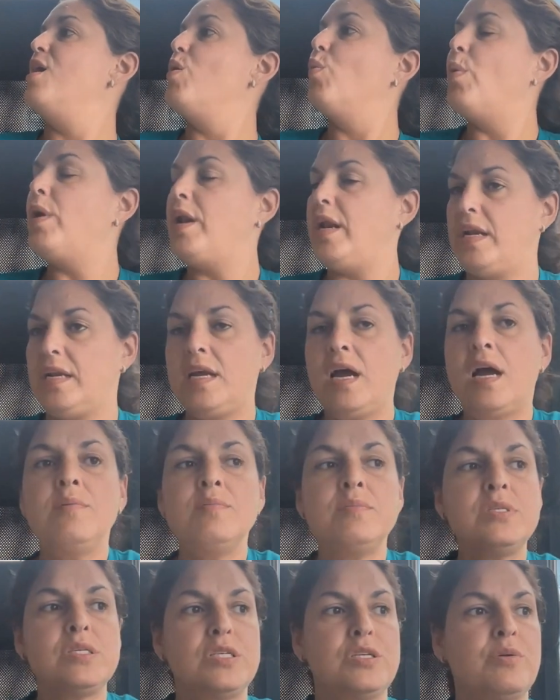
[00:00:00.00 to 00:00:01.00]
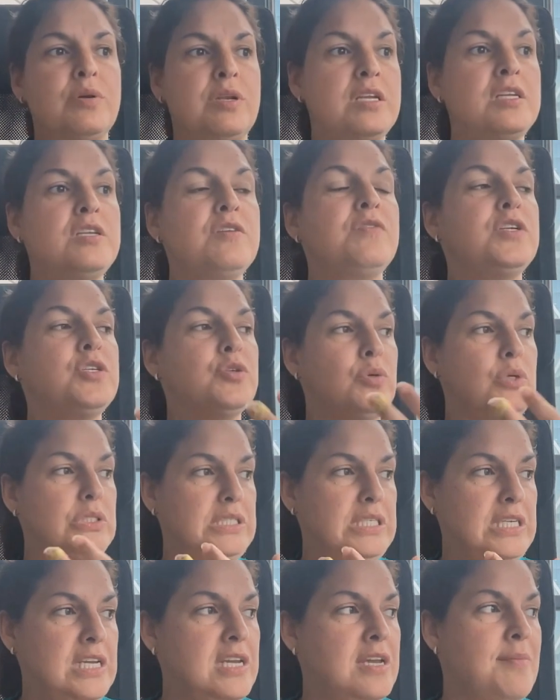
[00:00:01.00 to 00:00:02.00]
when it comes to an individual
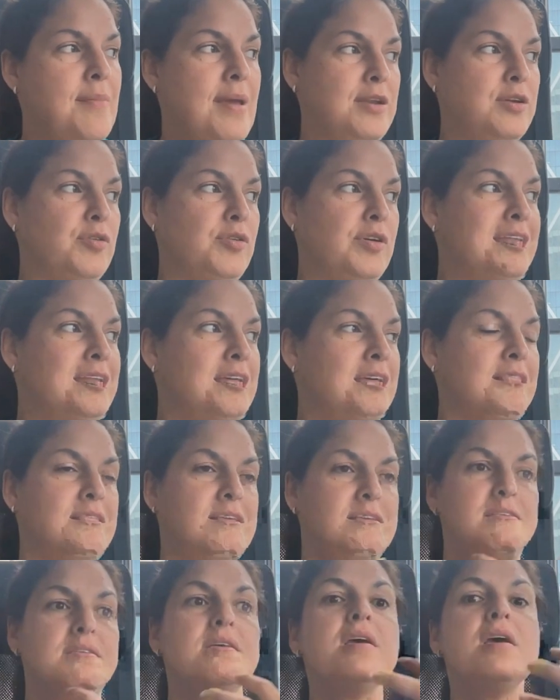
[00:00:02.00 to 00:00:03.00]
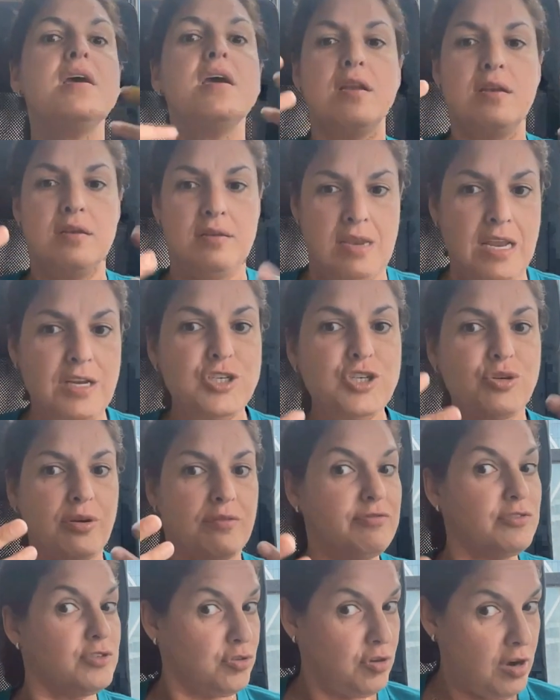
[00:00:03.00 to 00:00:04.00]
team and creating this nature
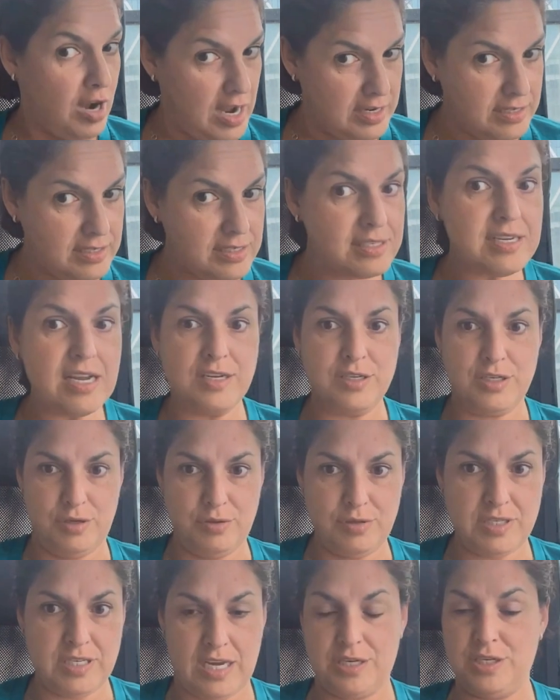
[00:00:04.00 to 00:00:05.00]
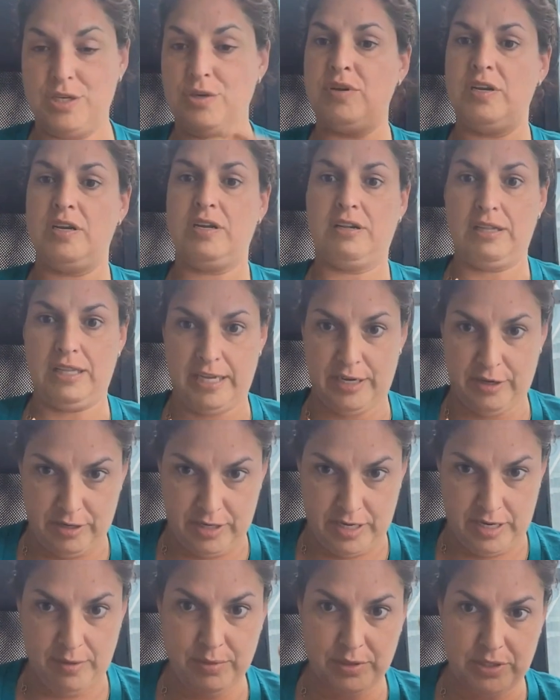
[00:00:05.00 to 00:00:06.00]
of trust, as you said, you need
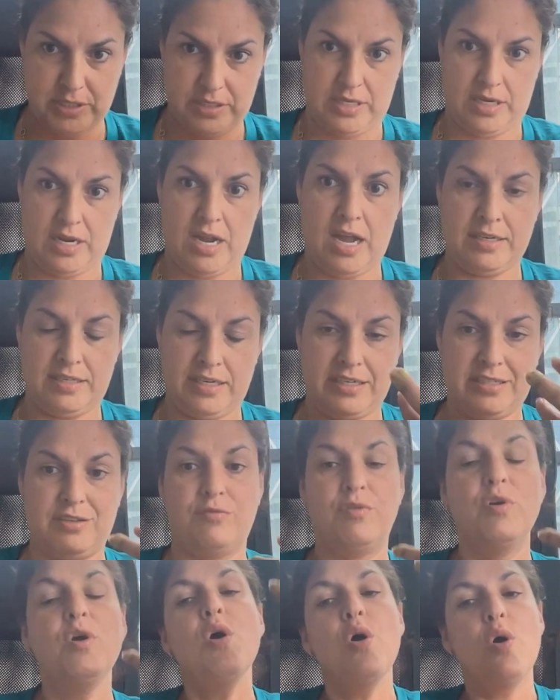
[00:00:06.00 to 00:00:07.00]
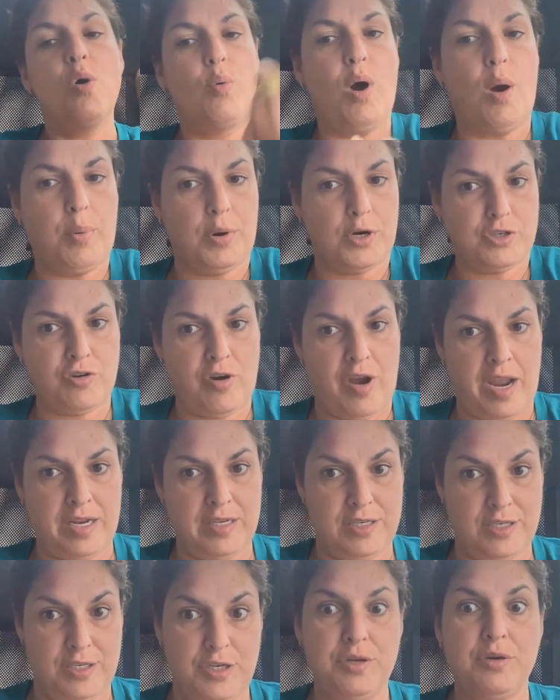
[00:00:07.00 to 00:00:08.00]
clarity, which is the context of what we're
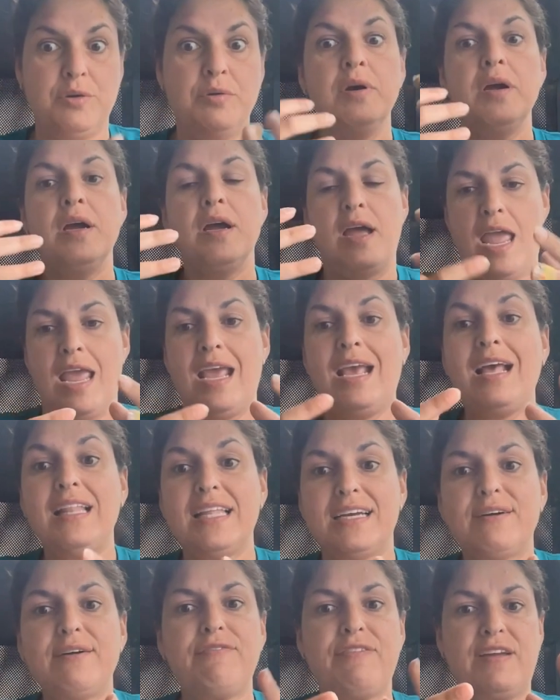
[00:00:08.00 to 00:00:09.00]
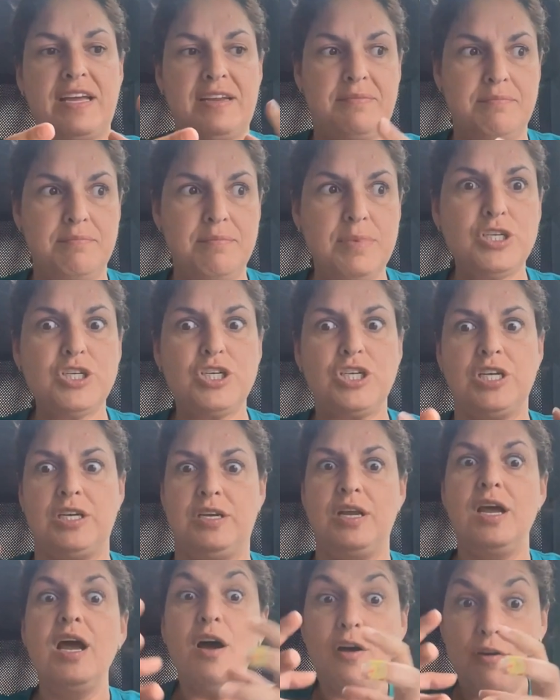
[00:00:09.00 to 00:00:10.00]
trying to do, a clarified
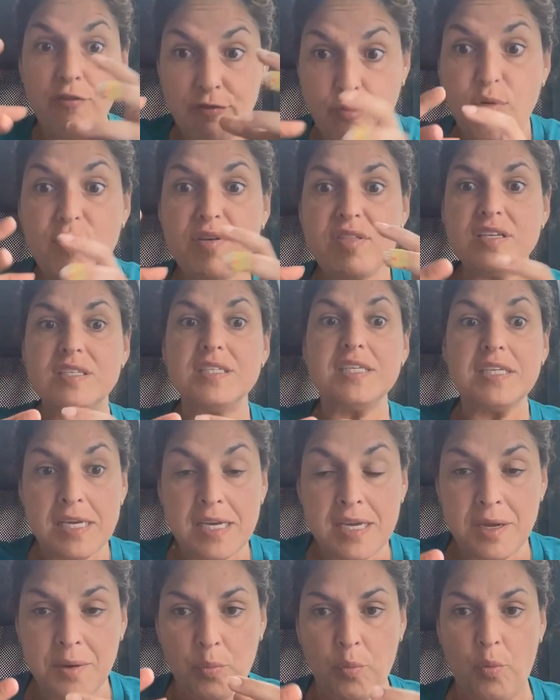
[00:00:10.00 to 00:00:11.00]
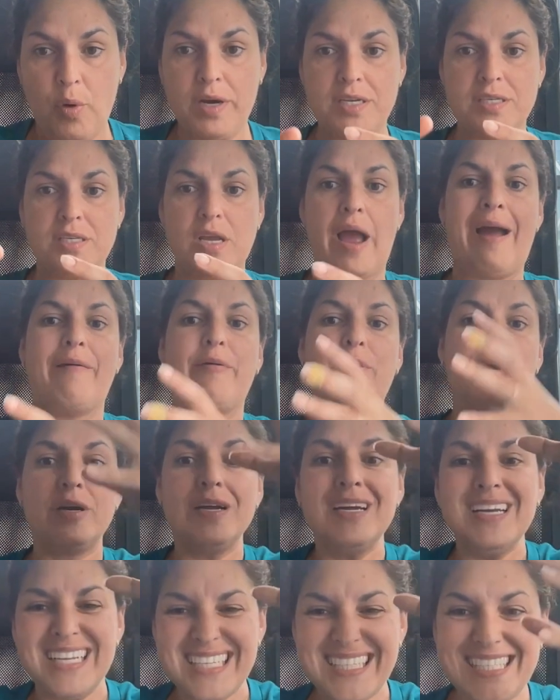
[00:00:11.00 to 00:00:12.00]
mission for the team. What is
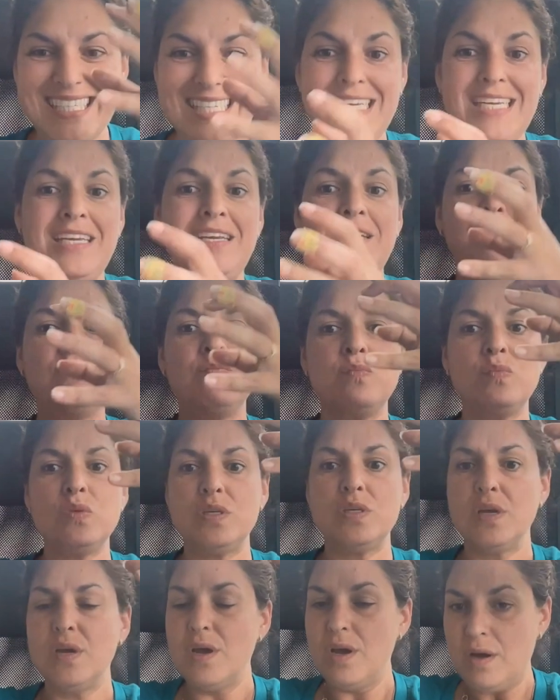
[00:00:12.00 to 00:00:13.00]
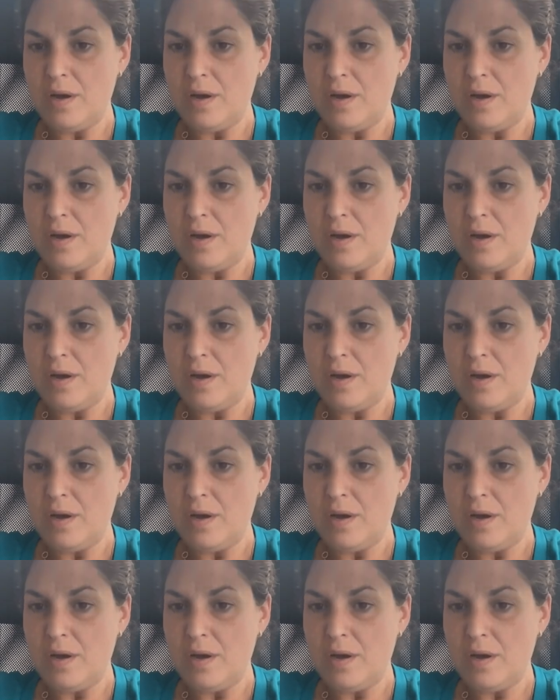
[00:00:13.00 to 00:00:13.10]
our team's